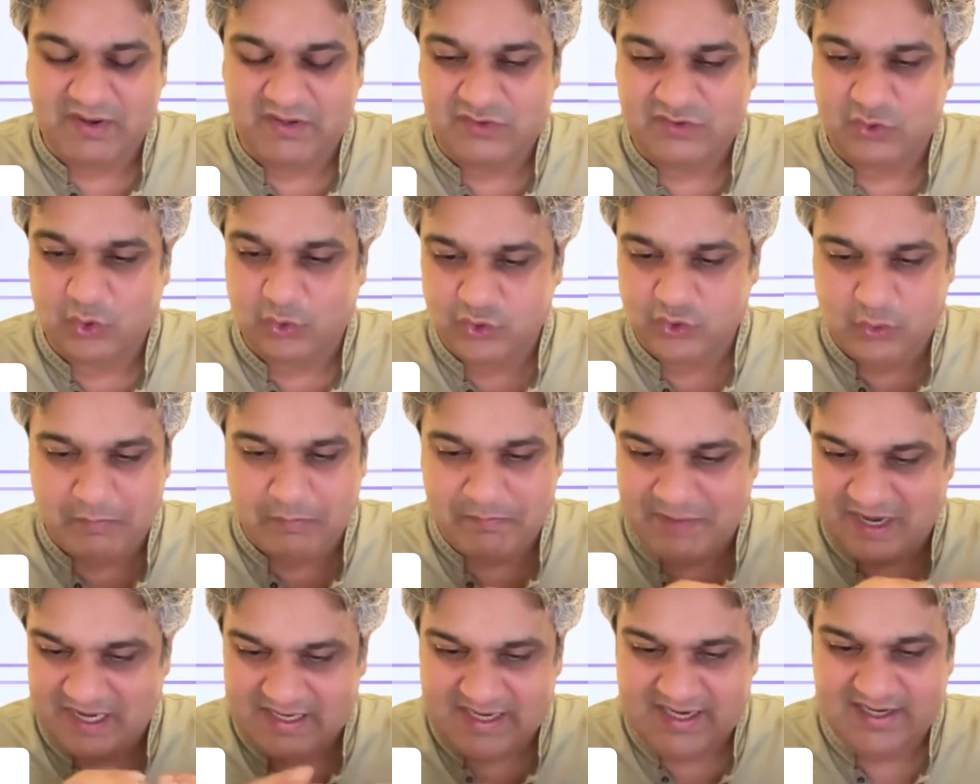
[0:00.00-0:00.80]
So
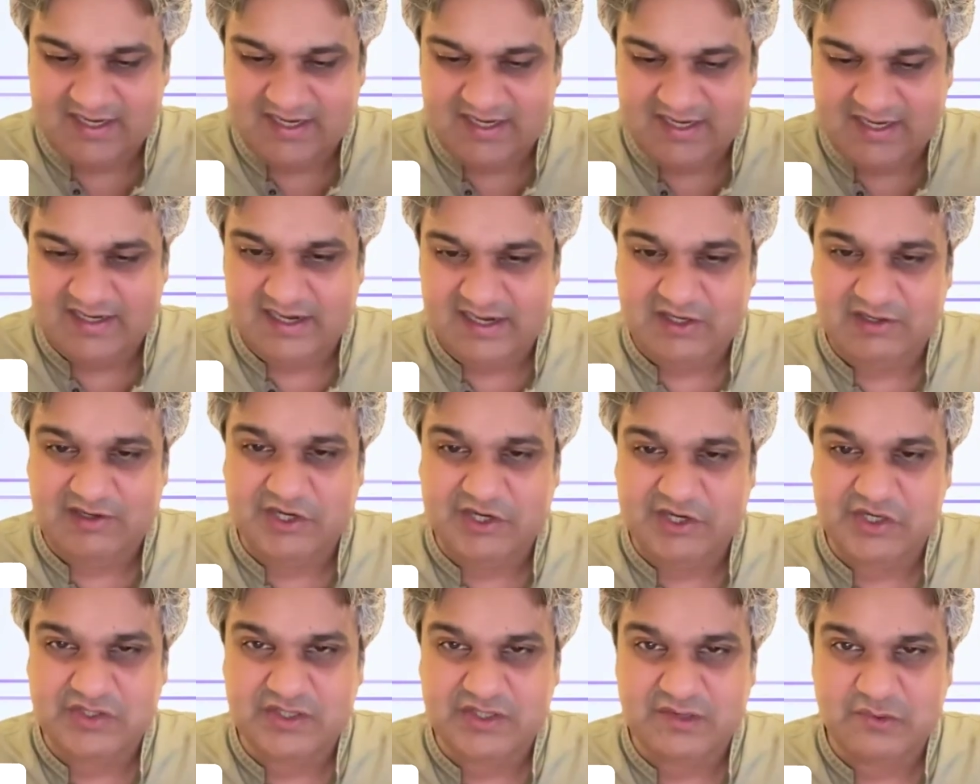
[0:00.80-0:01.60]
building an
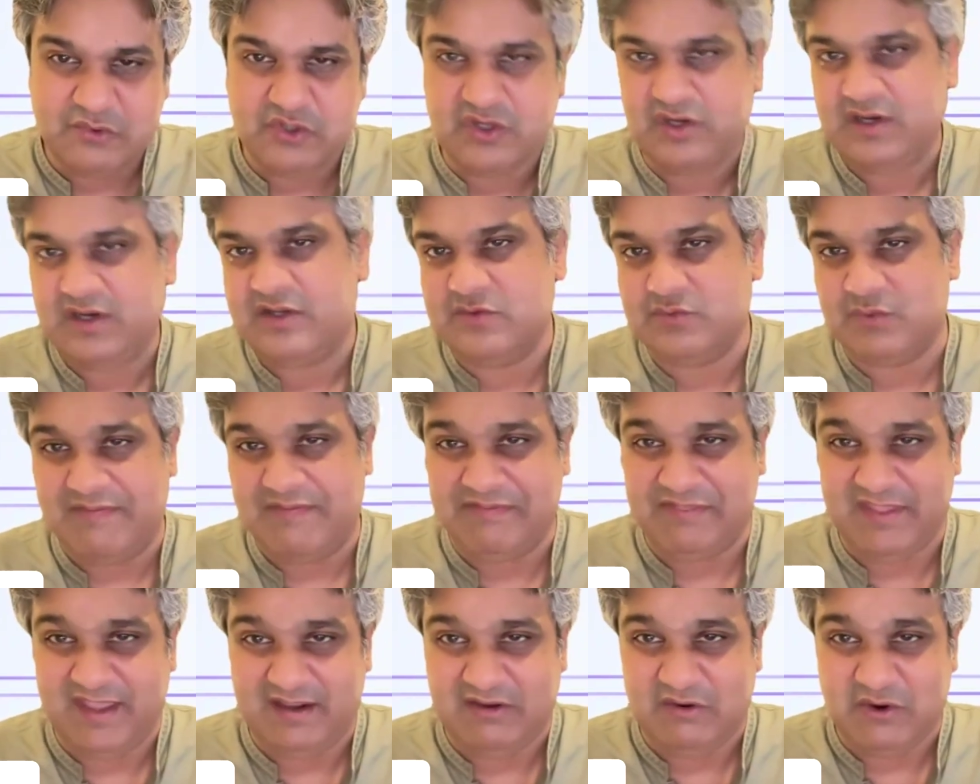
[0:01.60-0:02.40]
integration solution is
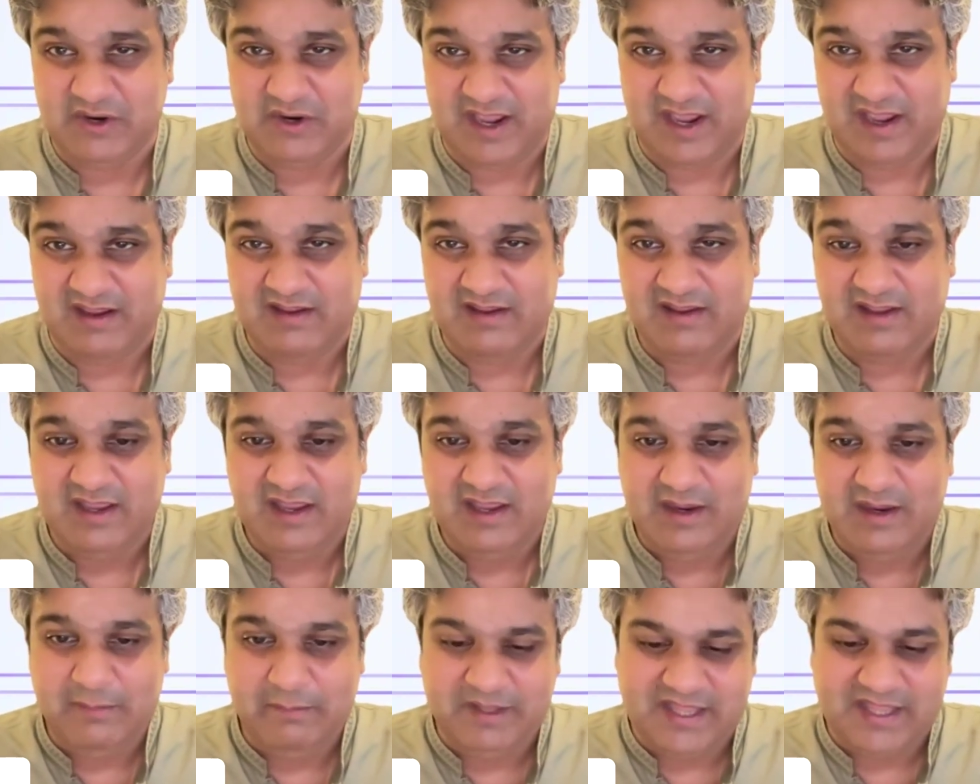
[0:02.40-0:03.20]
one thing, okay,
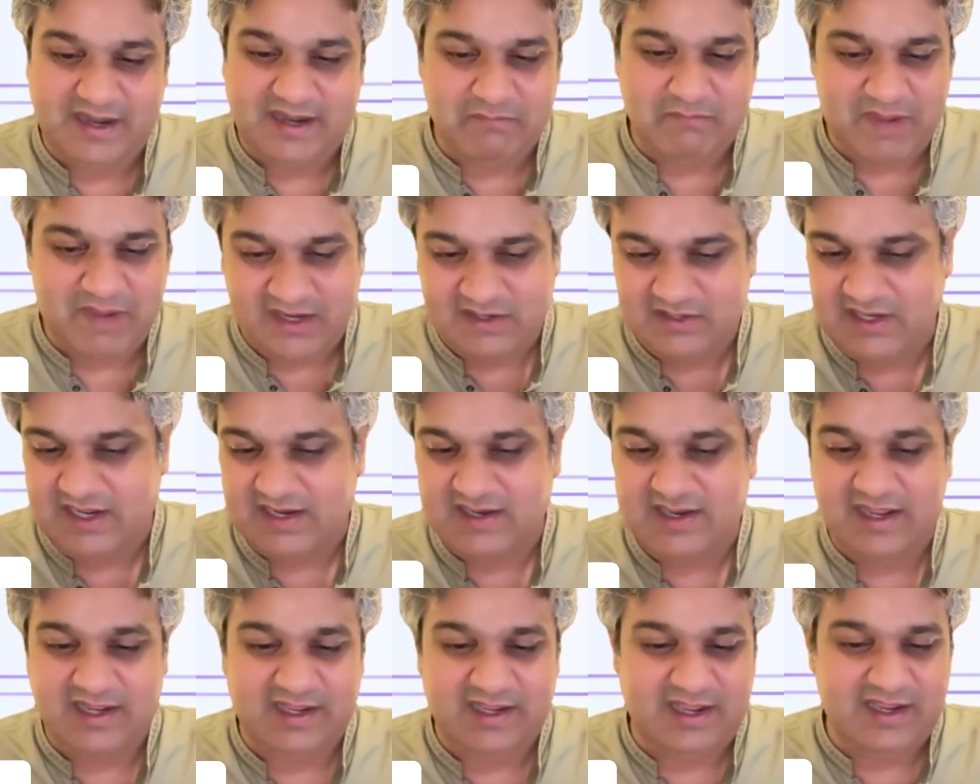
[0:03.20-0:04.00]
but then
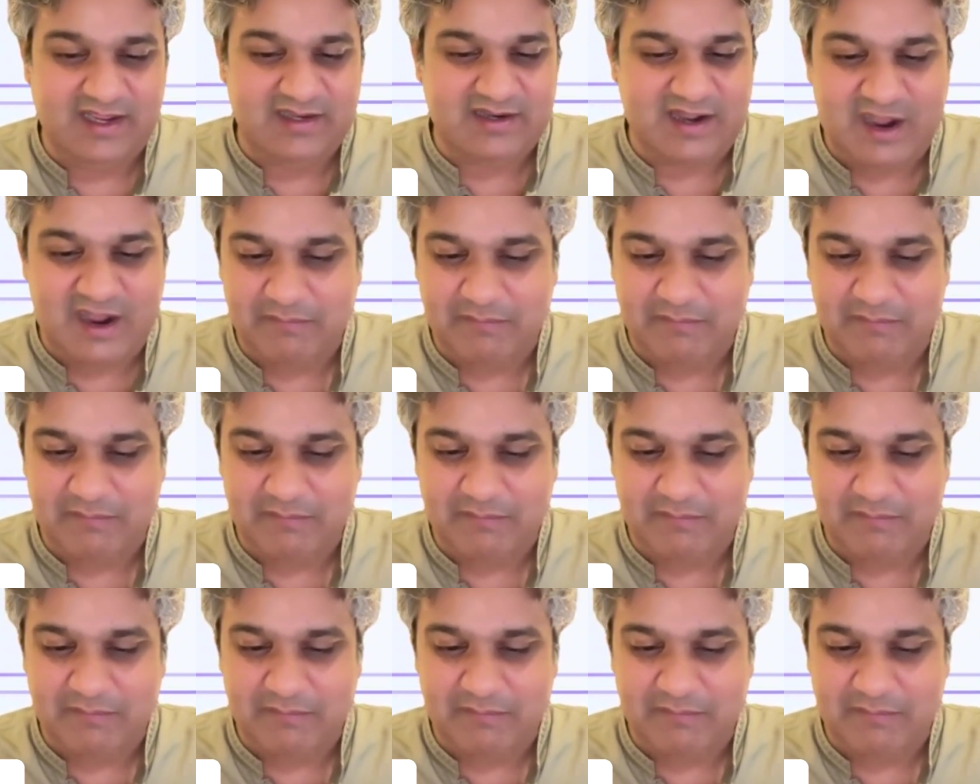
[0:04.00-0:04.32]
maintaining it,